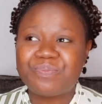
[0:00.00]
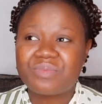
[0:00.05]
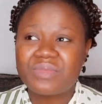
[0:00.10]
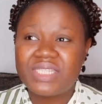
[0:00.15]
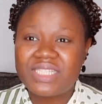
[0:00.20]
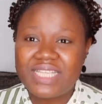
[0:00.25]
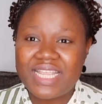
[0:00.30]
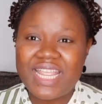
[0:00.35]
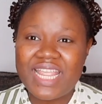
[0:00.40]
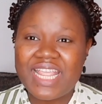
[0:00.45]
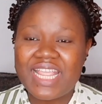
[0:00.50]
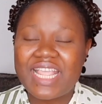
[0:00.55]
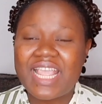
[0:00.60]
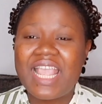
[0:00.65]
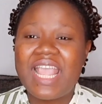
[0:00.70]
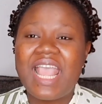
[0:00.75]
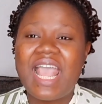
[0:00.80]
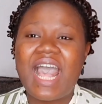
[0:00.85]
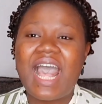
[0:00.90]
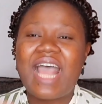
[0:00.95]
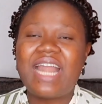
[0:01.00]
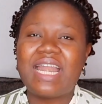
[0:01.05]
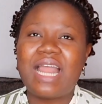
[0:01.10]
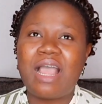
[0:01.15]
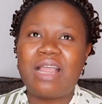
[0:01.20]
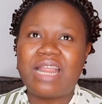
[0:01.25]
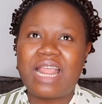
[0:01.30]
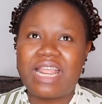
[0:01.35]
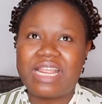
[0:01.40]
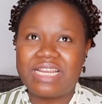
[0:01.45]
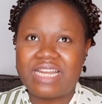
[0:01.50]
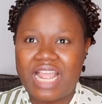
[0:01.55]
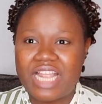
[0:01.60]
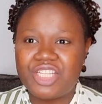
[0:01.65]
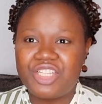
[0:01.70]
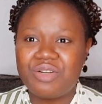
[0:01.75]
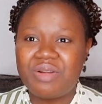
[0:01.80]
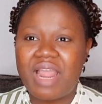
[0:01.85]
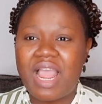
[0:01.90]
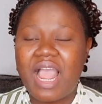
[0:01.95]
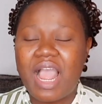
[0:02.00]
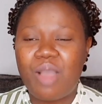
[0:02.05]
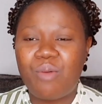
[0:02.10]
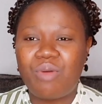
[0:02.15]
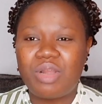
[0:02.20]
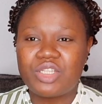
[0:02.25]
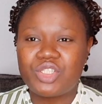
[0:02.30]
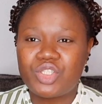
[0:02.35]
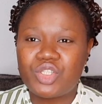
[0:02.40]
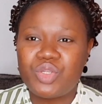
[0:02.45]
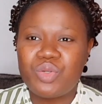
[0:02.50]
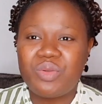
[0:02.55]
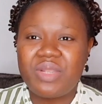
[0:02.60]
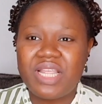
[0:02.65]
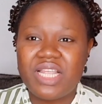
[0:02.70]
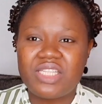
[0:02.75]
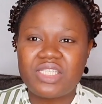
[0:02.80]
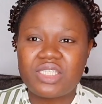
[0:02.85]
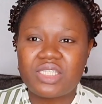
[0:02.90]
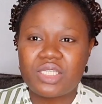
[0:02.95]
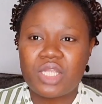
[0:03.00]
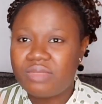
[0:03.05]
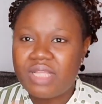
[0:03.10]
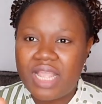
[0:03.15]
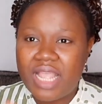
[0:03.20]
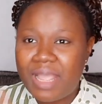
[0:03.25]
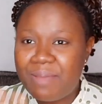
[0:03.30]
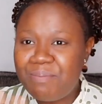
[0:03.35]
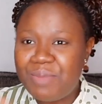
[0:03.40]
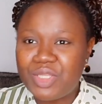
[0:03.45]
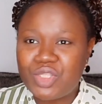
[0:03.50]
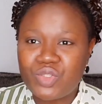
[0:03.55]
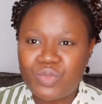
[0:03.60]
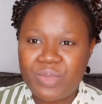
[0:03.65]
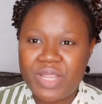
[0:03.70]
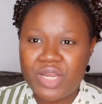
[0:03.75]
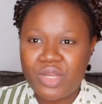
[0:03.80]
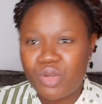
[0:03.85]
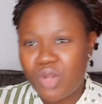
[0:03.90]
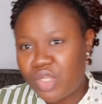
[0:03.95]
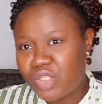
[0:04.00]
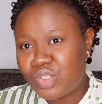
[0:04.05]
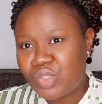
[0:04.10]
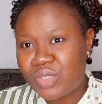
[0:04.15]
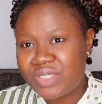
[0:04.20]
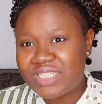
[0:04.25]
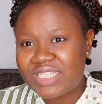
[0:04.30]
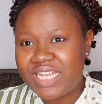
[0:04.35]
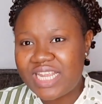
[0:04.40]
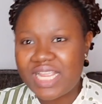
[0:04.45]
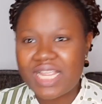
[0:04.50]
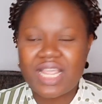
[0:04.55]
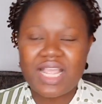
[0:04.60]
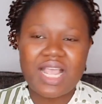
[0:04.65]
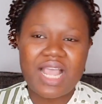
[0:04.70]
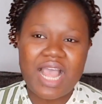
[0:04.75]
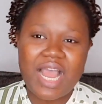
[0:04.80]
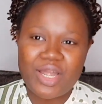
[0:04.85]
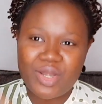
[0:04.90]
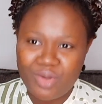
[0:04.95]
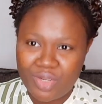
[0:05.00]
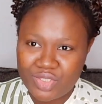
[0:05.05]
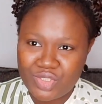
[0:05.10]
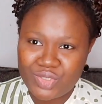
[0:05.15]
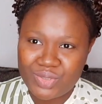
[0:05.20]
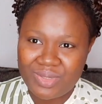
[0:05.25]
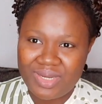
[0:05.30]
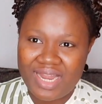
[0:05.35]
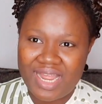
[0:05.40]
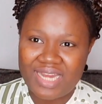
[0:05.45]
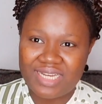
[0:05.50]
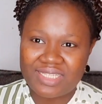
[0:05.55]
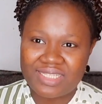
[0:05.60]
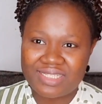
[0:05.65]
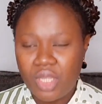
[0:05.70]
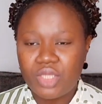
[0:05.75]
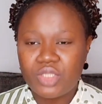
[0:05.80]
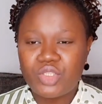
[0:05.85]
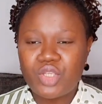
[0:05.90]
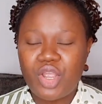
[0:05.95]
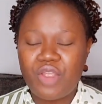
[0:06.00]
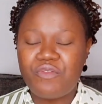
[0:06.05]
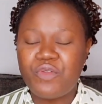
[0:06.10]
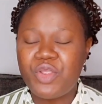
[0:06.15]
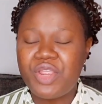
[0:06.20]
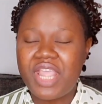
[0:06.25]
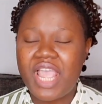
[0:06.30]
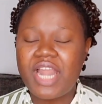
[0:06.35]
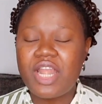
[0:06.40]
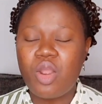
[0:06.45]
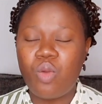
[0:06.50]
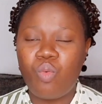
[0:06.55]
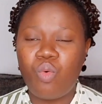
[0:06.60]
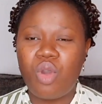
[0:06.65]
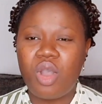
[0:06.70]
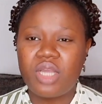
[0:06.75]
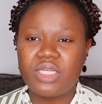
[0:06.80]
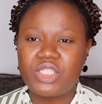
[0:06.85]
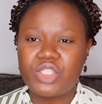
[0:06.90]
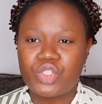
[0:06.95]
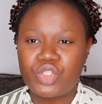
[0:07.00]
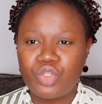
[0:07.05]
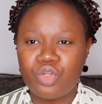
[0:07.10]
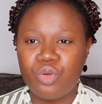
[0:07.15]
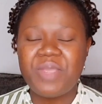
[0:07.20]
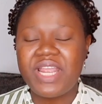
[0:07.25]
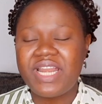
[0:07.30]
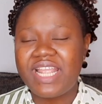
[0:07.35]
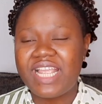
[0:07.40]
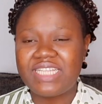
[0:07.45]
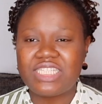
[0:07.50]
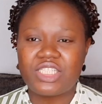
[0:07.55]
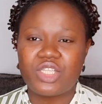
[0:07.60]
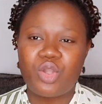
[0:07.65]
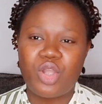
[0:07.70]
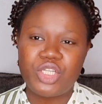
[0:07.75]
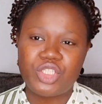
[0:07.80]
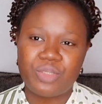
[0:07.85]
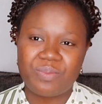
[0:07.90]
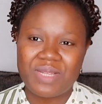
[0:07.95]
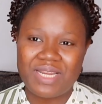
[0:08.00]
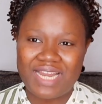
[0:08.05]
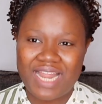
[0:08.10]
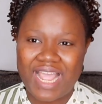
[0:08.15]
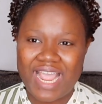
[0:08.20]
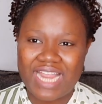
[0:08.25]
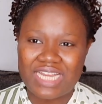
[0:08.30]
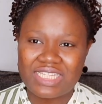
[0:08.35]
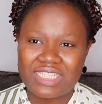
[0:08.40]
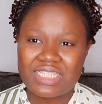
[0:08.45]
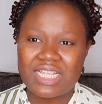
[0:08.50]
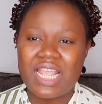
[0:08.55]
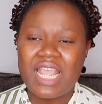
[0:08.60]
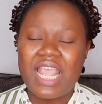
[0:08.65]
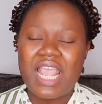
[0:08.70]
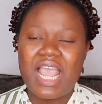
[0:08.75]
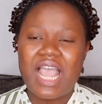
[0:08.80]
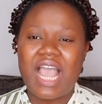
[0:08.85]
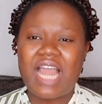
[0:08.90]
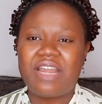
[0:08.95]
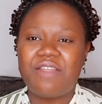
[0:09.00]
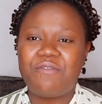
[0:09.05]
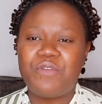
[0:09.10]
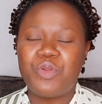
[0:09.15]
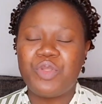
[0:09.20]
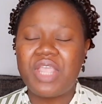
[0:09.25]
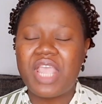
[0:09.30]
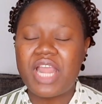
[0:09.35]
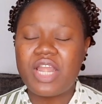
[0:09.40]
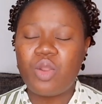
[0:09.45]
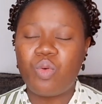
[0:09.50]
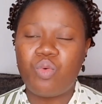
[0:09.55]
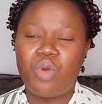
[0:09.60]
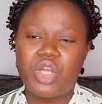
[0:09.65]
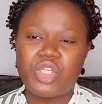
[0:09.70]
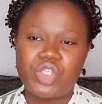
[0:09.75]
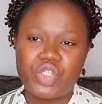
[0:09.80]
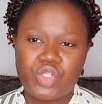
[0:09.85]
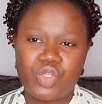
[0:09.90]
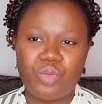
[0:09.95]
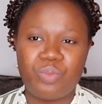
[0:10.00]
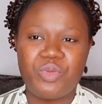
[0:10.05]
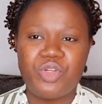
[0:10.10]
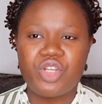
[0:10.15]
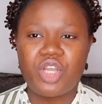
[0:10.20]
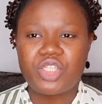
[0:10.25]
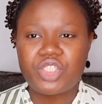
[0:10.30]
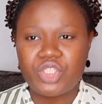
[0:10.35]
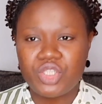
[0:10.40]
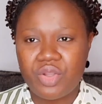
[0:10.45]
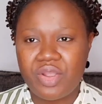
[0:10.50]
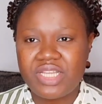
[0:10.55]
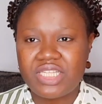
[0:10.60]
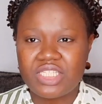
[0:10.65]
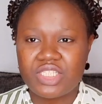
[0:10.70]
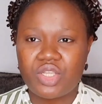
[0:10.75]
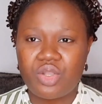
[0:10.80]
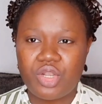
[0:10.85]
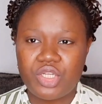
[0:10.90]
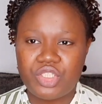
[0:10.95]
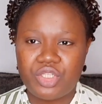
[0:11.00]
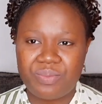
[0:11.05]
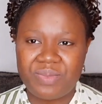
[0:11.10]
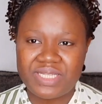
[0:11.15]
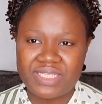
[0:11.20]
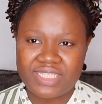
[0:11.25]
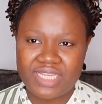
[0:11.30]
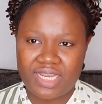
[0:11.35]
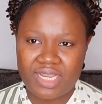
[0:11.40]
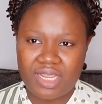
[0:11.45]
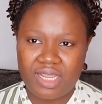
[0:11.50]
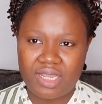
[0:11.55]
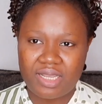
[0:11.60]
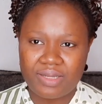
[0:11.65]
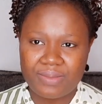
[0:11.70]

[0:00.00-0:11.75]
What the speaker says: thick, and in Nigeria our stew is in between, not so thick and not so light. So if you hear the word soup, it is going to be light, and if you hear the word soup, just know it is going to be thick.